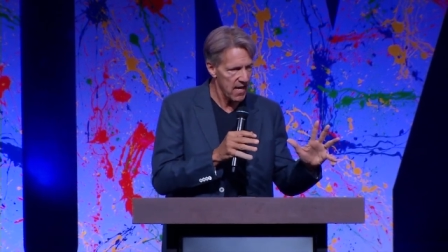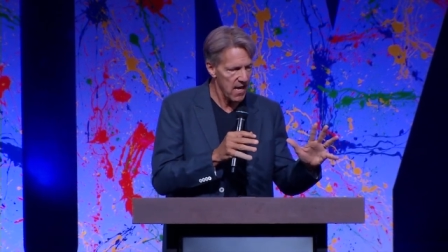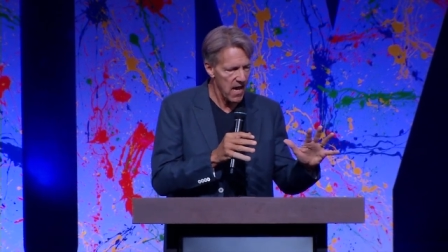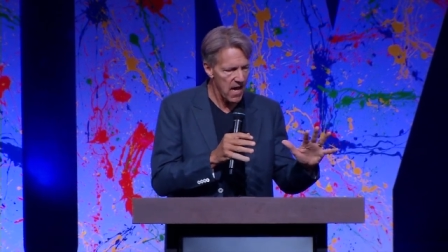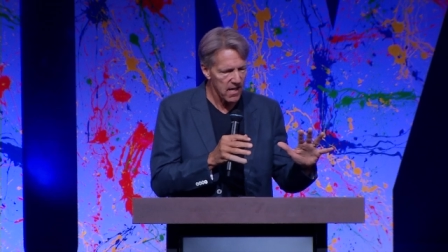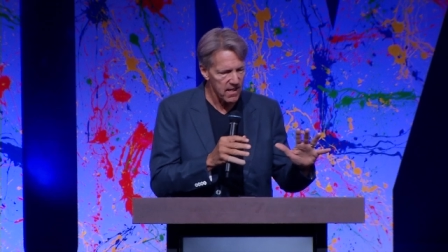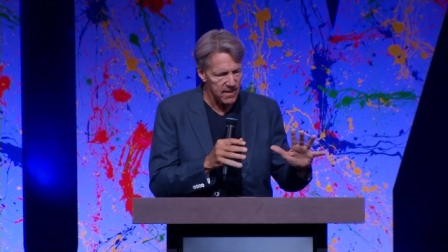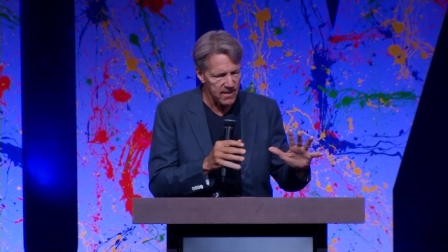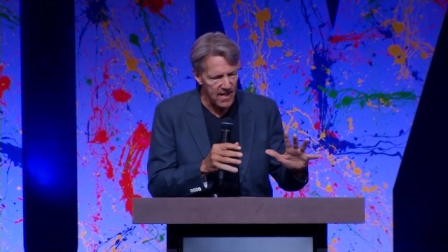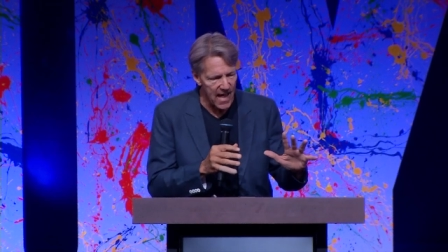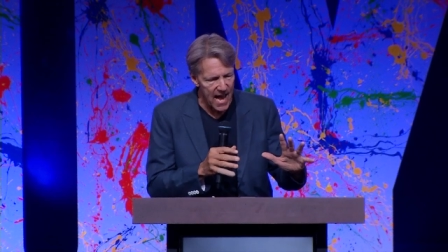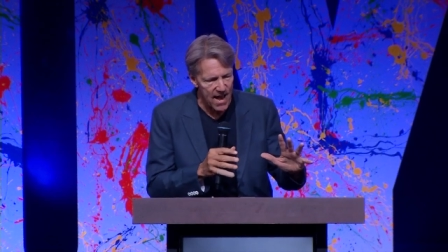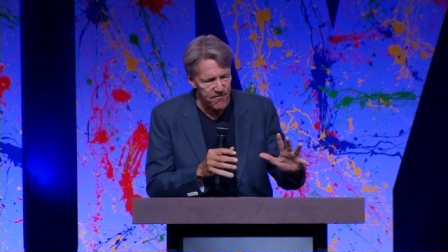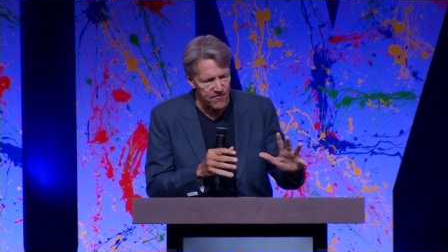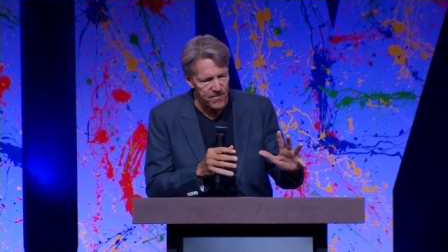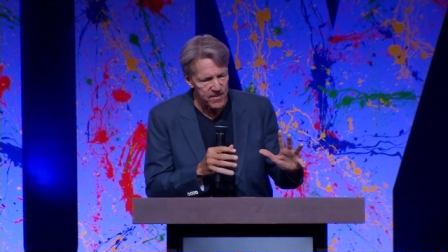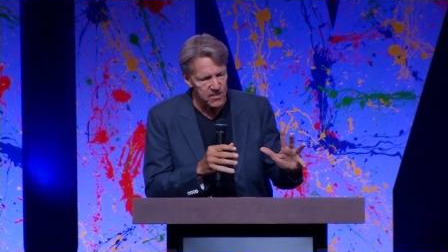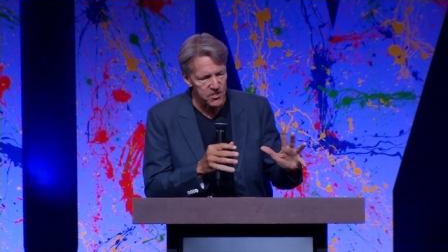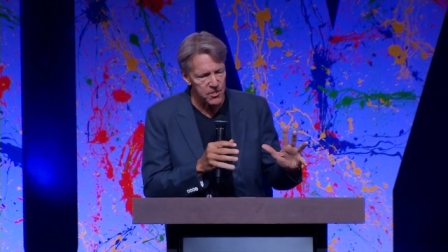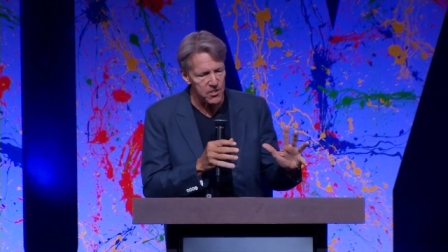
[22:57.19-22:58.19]
a
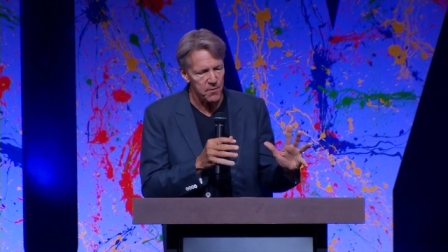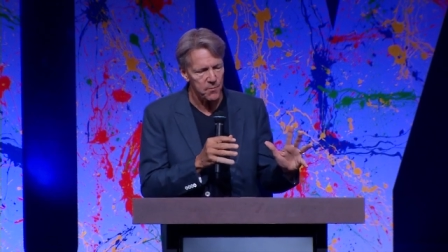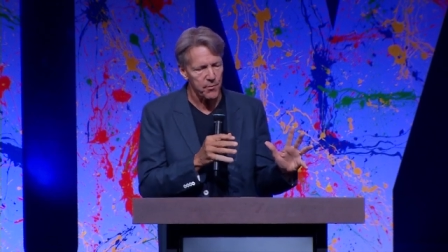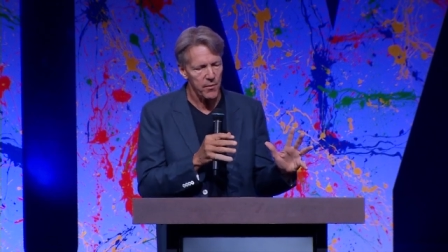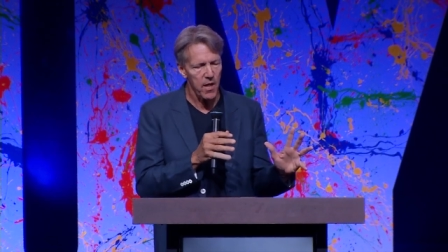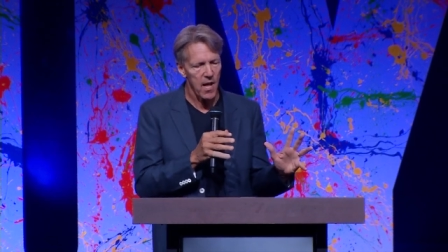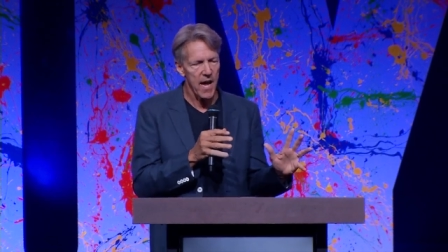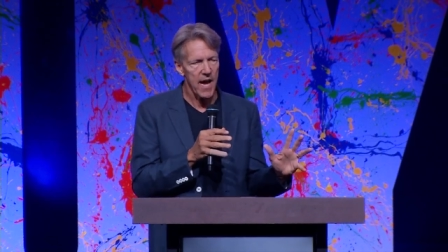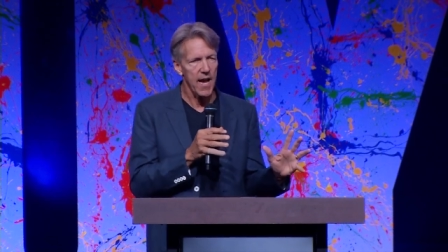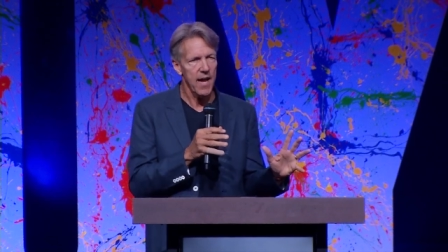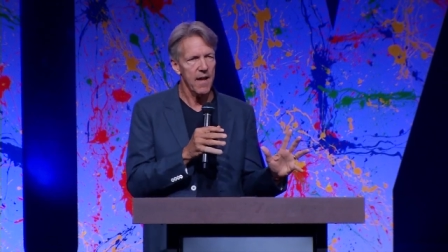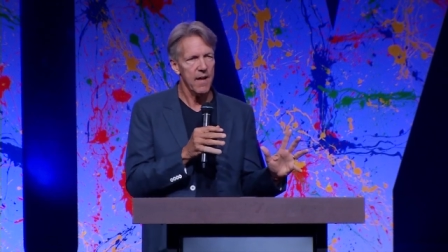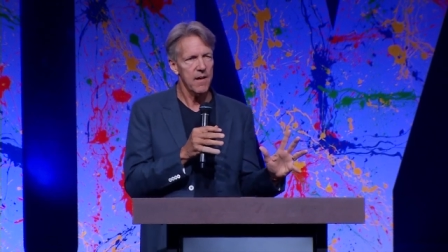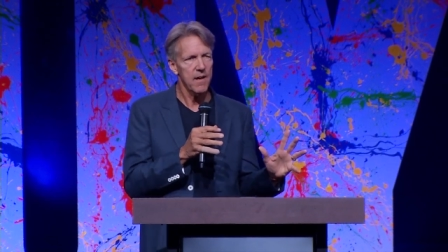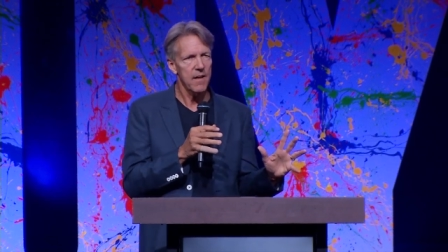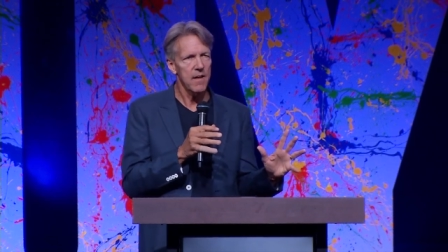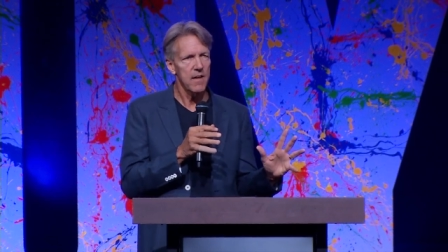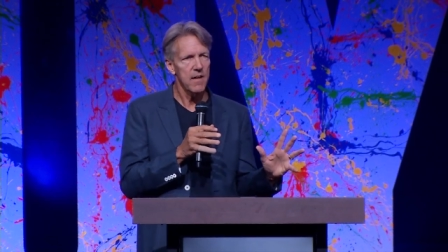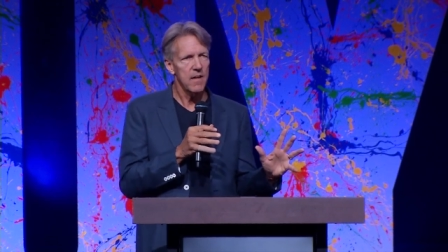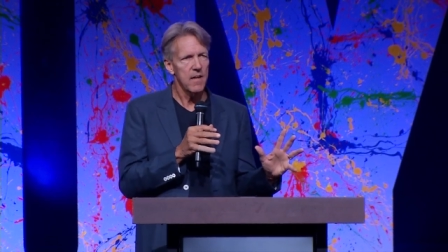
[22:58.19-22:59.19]
lavish supply.
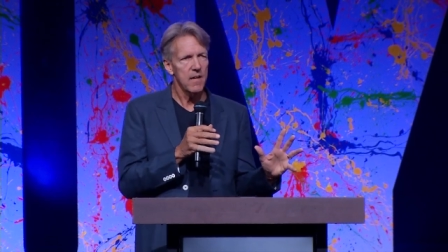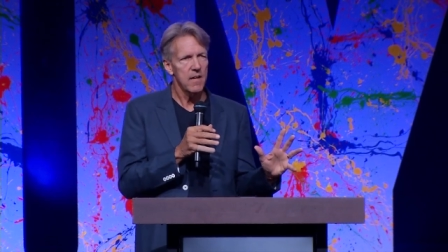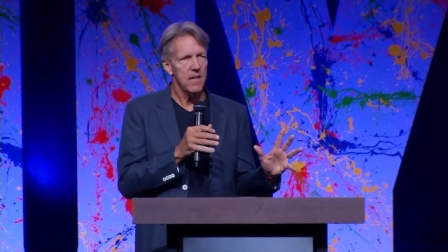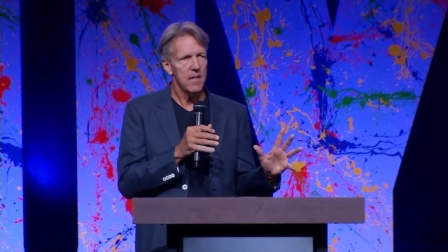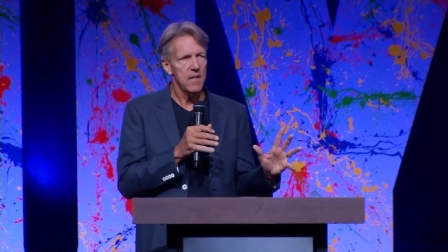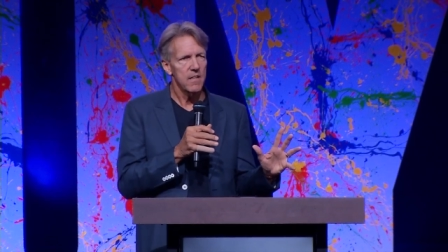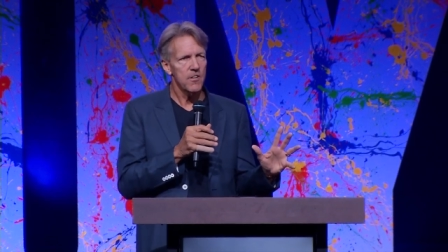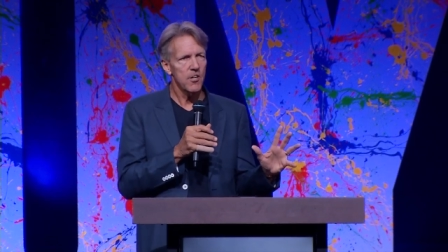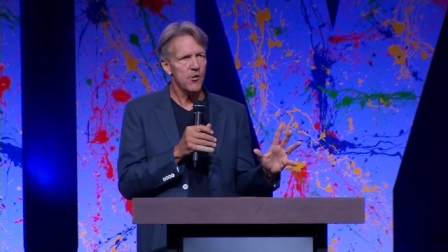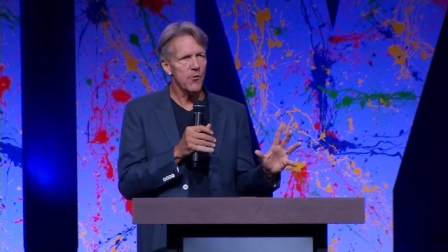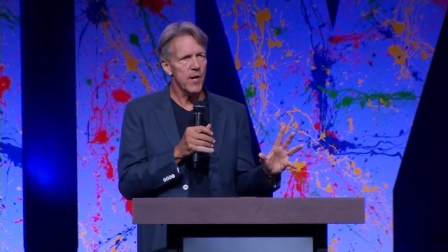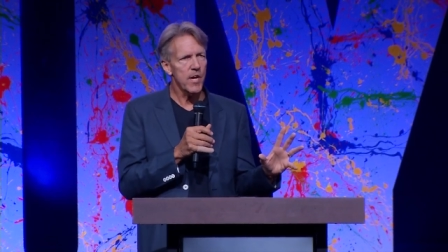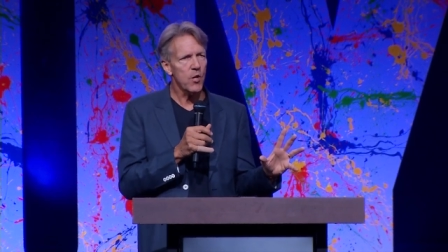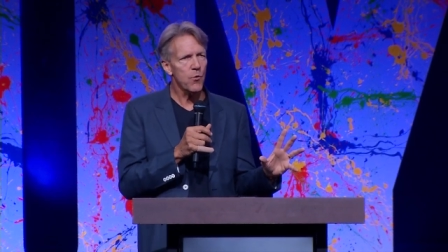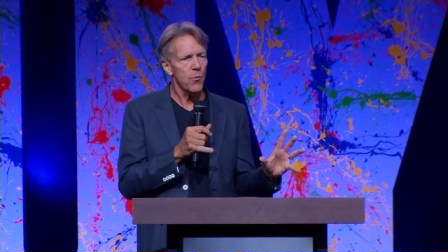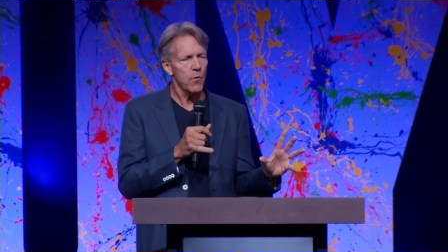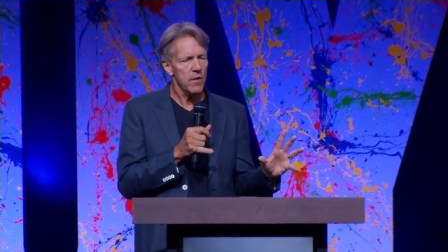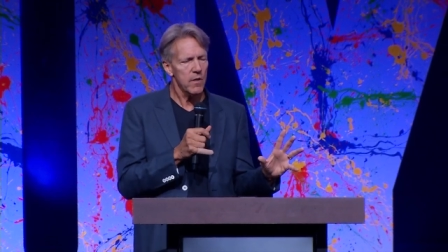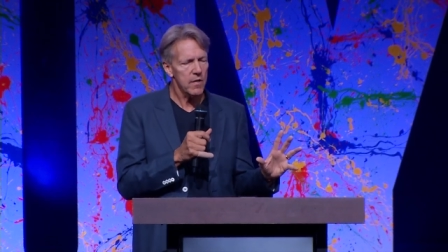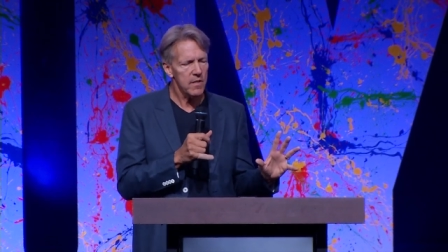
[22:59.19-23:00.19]
The
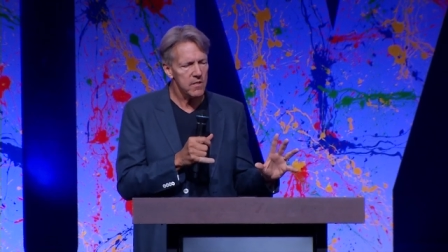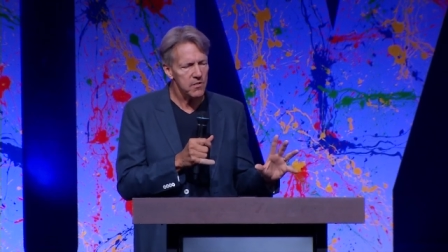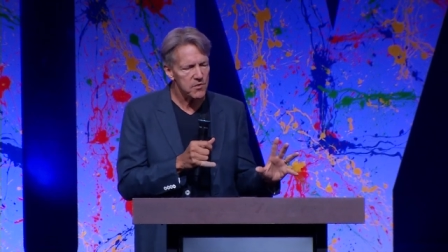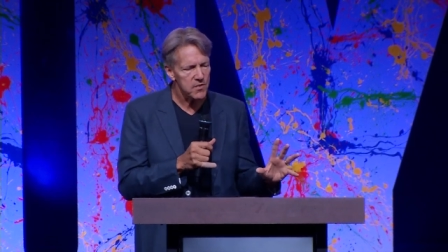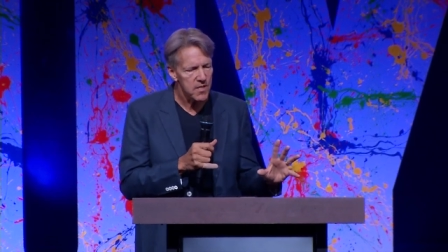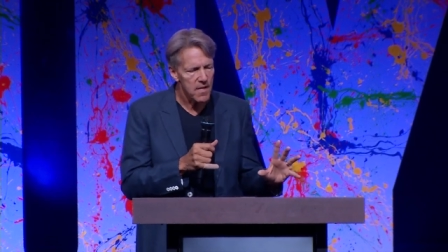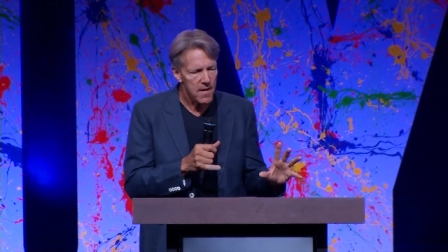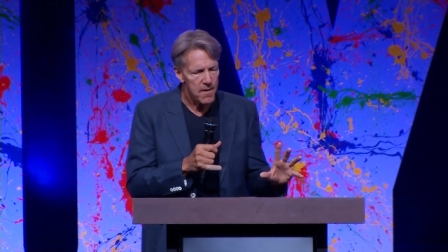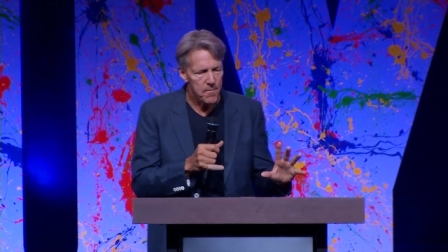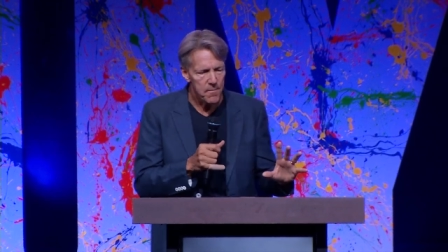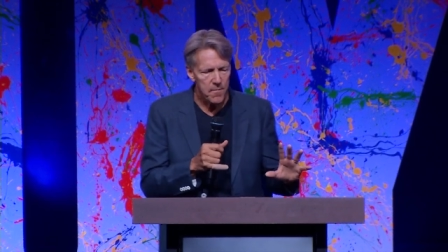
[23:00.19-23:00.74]
Greek word is